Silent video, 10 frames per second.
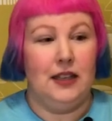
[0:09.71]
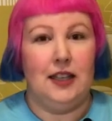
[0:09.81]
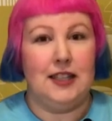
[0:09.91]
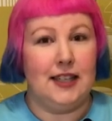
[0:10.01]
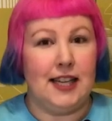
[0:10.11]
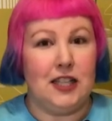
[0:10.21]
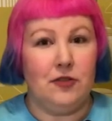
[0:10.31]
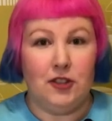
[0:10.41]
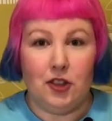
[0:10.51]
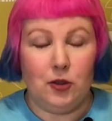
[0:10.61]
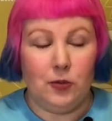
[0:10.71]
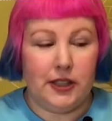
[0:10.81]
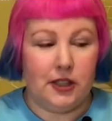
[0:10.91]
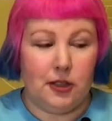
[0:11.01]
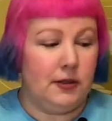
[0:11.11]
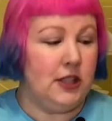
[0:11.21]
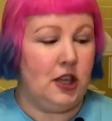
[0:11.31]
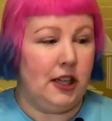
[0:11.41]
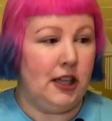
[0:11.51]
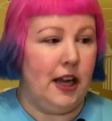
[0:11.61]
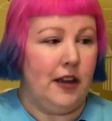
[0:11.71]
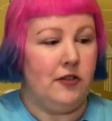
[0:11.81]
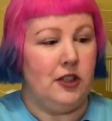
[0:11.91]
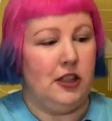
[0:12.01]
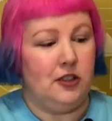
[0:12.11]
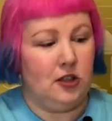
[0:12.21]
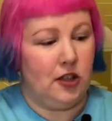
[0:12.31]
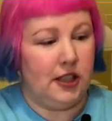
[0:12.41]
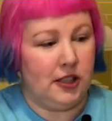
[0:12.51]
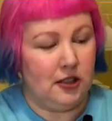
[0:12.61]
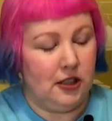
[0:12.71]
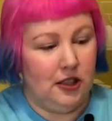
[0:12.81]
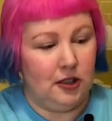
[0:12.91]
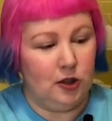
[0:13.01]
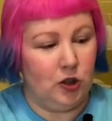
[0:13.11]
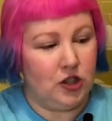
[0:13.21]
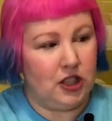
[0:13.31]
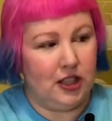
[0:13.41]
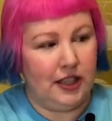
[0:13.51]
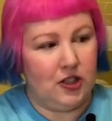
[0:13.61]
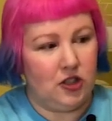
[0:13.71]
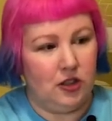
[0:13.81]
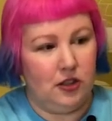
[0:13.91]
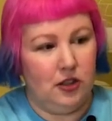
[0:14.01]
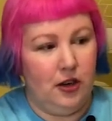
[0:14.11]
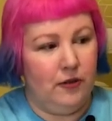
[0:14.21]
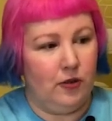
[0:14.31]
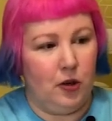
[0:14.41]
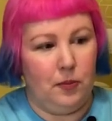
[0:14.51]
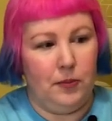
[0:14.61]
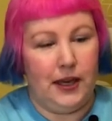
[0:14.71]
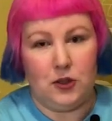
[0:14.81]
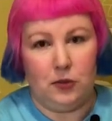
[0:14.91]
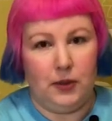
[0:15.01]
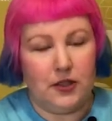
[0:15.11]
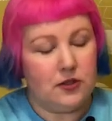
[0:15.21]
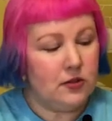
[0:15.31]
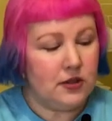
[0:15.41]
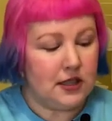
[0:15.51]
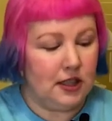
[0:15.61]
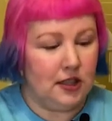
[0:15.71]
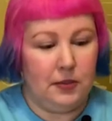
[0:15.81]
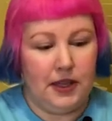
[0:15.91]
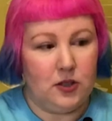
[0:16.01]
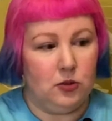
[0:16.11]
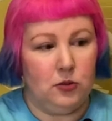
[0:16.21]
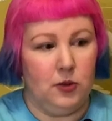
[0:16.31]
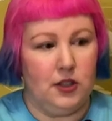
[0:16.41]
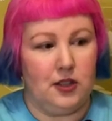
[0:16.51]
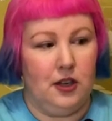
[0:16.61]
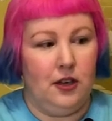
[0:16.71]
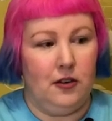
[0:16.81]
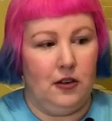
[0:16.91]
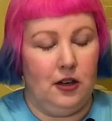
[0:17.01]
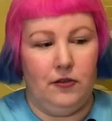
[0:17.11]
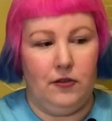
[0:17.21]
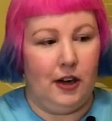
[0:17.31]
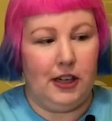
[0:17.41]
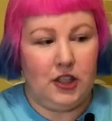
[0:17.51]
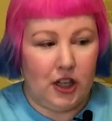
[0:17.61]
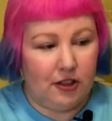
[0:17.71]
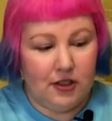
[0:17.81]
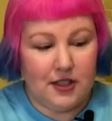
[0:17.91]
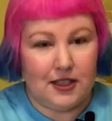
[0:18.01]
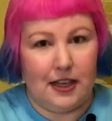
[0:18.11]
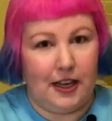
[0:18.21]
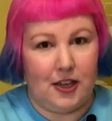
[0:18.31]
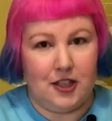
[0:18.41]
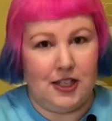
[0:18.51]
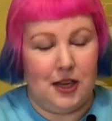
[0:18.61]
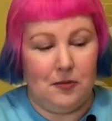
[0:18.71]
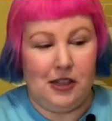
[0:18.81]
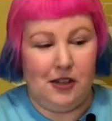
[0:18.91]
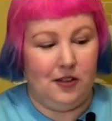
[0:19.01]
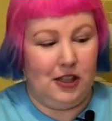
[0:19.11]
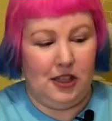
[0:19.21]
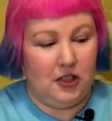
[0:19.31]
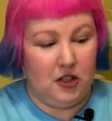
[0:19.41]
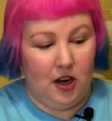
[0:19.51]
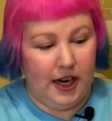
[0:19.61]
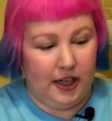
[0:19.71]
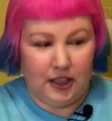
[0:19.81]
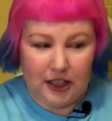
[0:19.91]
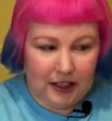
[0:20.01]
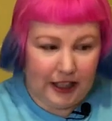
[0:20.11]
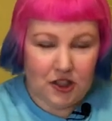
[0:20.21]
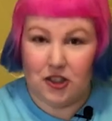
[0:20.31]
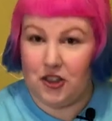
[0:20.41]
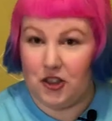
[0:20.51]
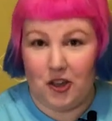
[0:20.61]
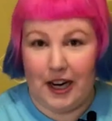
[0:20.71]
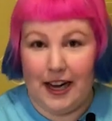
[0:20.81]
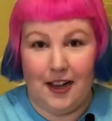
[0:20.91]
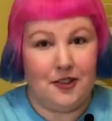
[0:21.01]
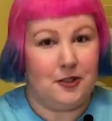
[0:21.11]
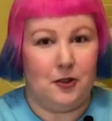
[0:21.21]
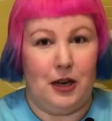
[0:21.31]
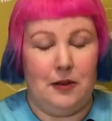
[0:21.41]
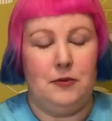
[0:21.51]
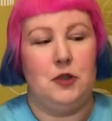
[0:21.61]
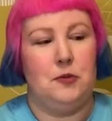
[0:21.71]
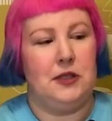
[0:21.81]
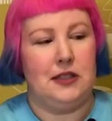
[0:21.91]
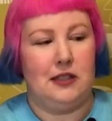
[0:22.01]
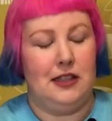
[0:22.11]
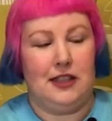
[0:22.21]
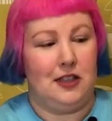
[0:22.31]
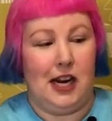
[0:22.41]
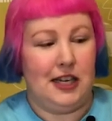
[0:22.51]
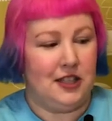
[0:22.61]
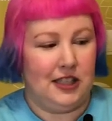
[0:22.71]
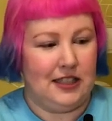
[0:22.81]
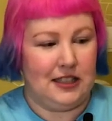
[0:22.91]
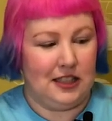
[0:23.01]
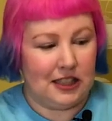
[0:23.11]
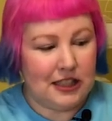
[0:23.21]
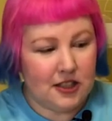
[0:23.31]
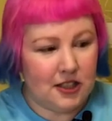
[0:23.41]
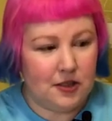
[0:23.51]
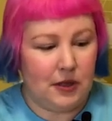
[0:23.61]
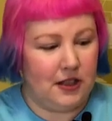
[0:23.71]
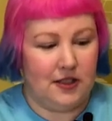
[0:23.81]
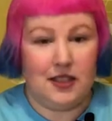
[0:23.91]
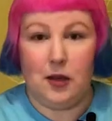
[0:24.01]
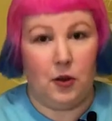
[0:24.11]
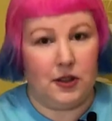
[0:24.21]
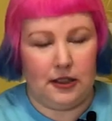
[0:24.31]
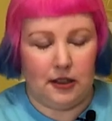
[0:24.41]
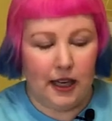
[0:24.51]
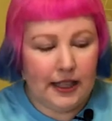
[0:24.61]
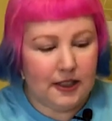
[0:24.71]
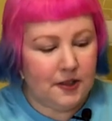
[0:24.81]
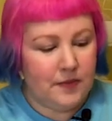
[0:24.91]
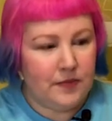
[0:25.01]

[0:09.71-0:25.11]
In today's video, we are going to be checking out the entire launch collection from Pezel Puzzles. Uh, Pezel was very generous and actually sent me the entire collection to try out, so I'm super excited to get stuck into them and see what they're like.